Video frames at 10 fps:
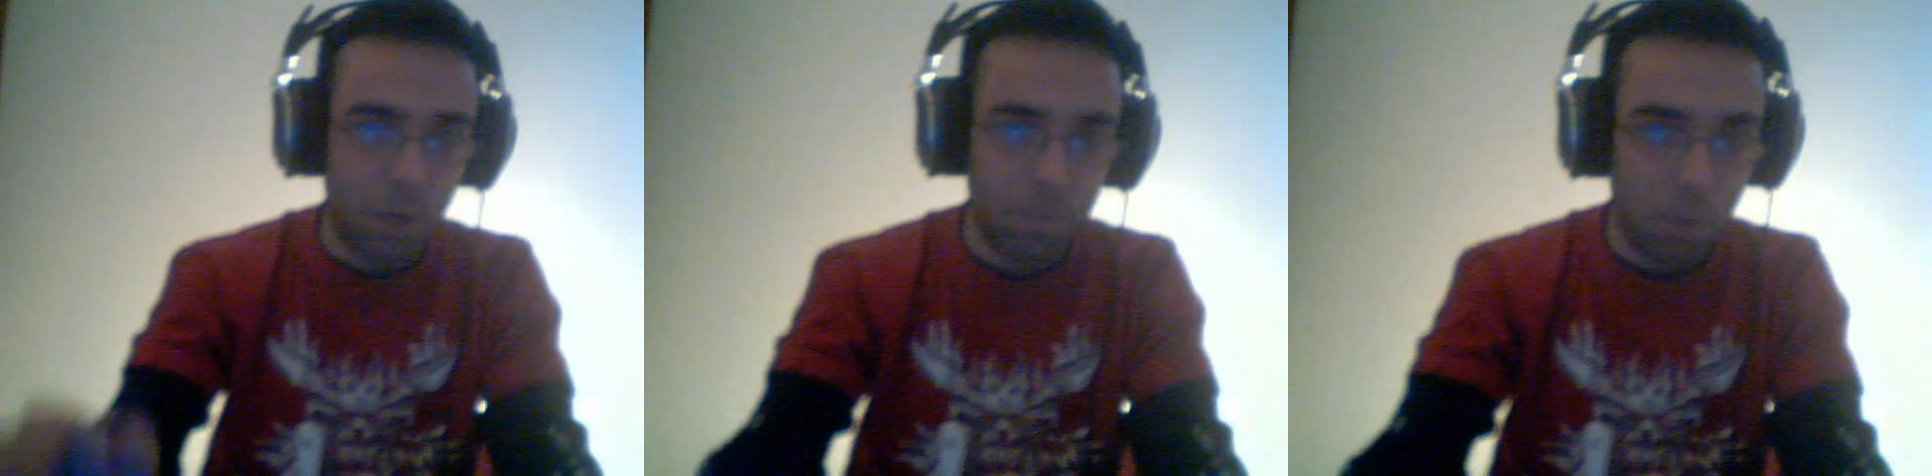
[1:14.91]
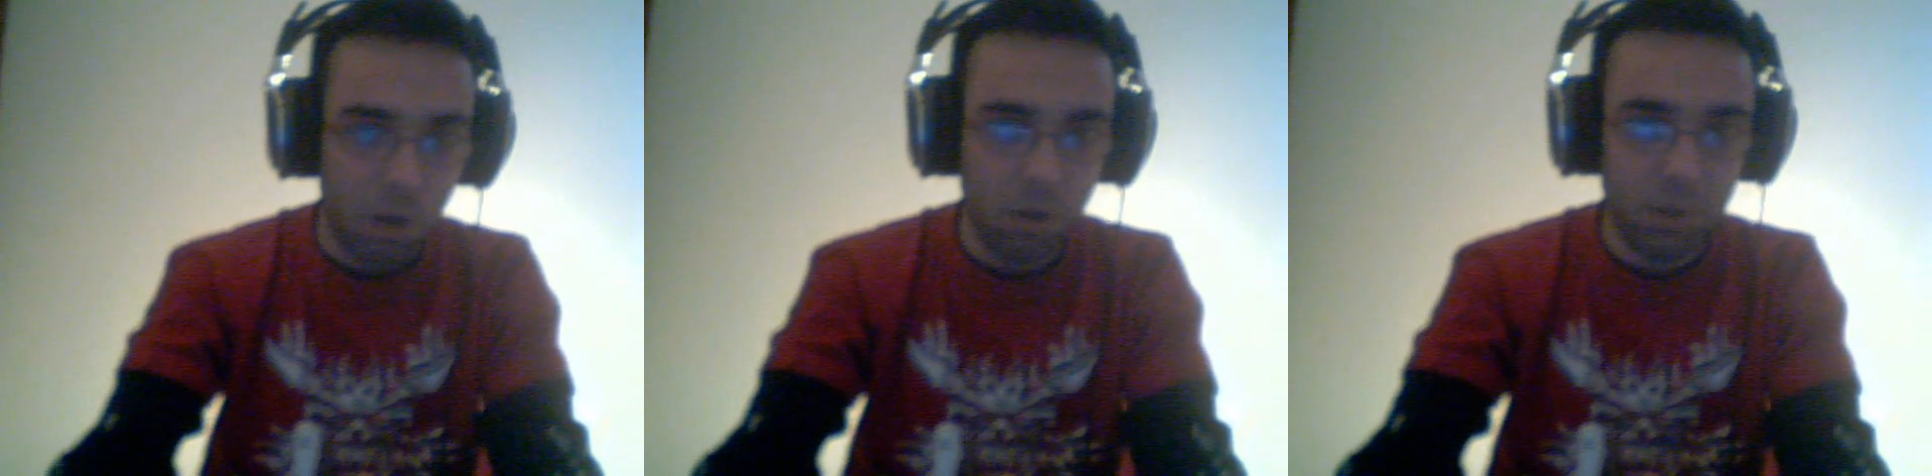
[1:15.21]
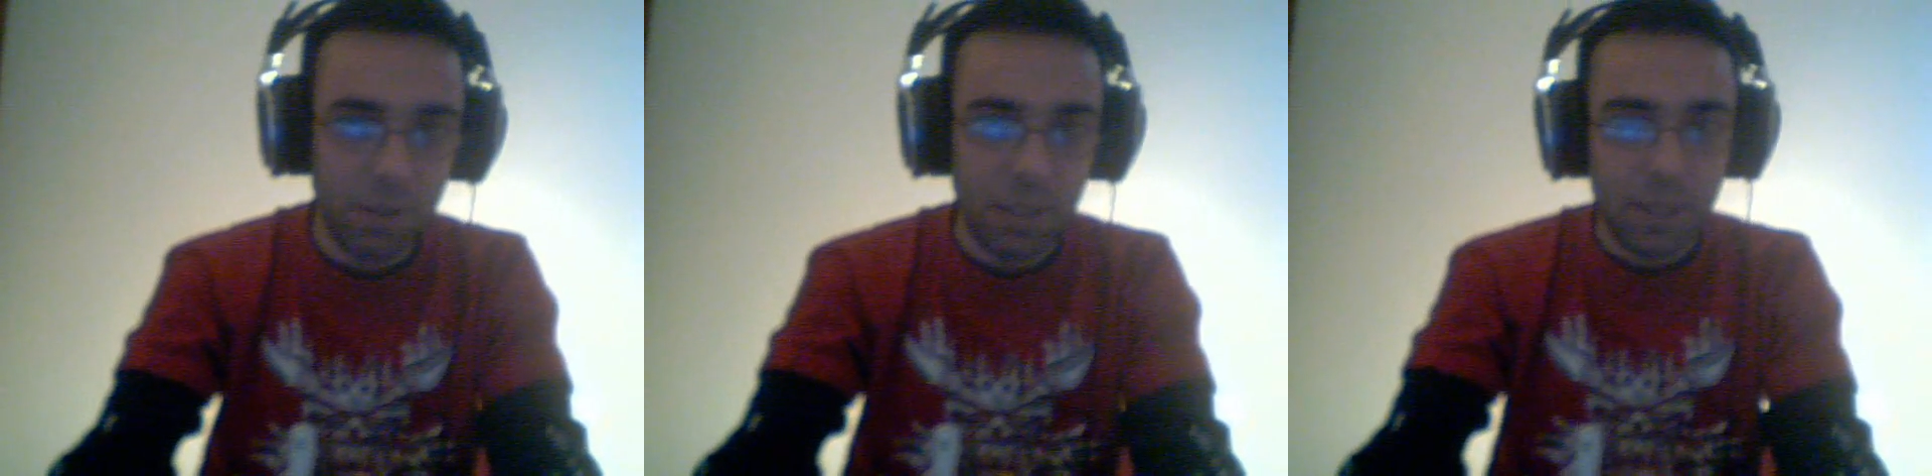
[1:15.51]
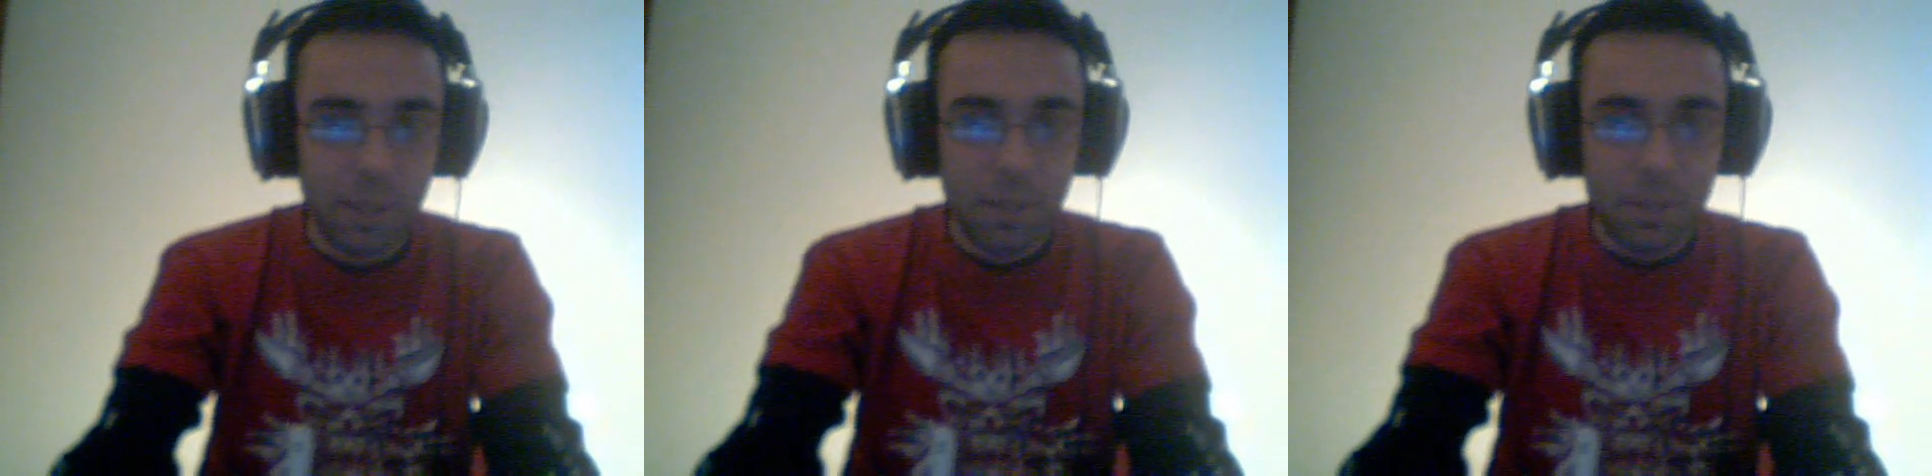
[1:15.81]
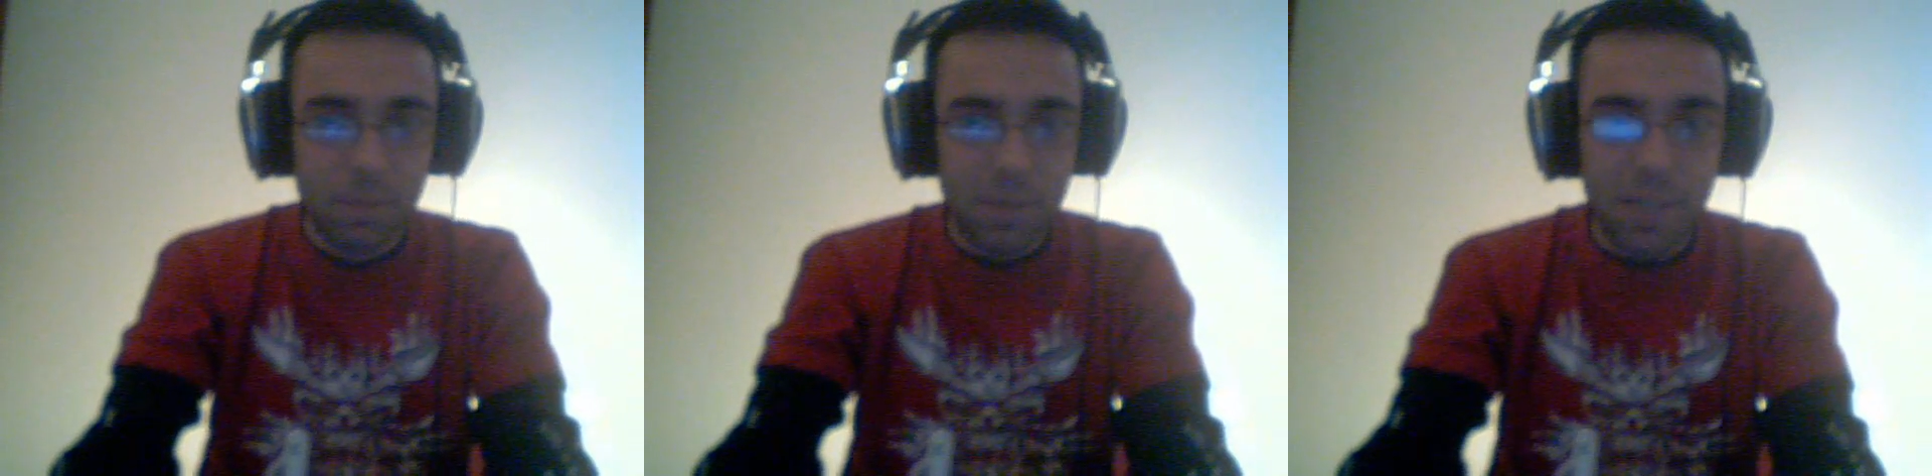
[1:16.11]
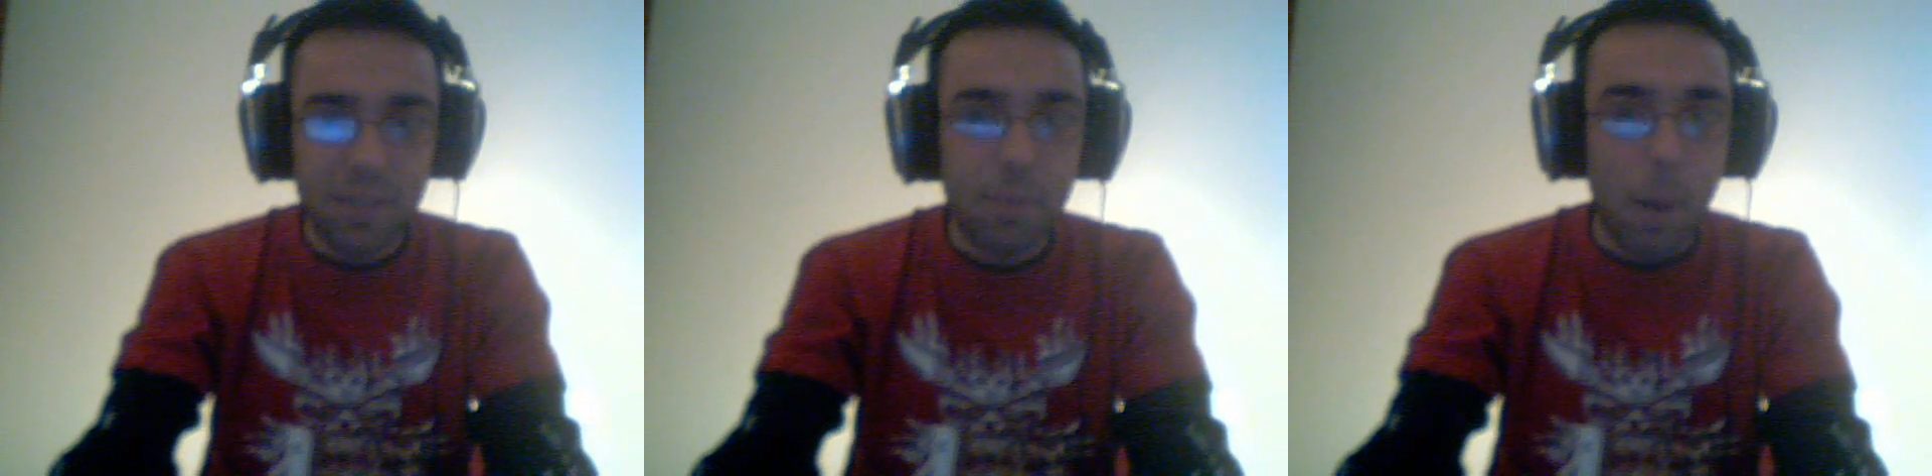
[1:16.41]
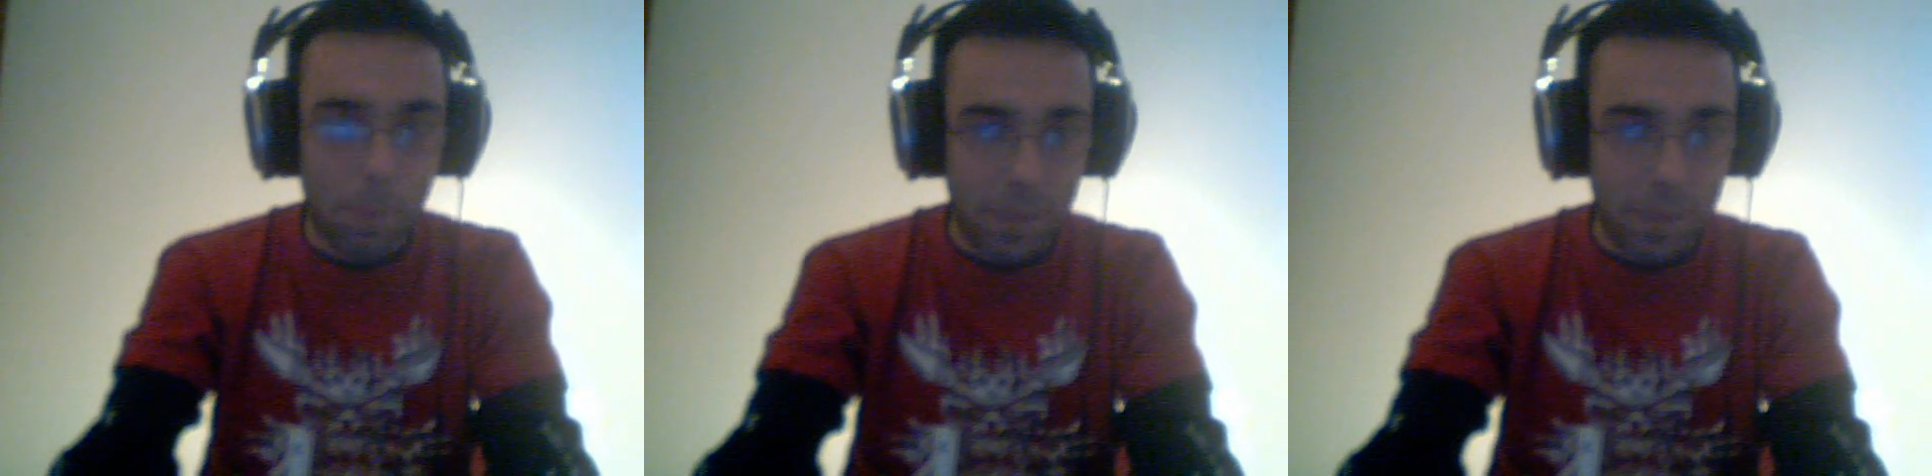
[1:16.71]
Paul, he is a puppet.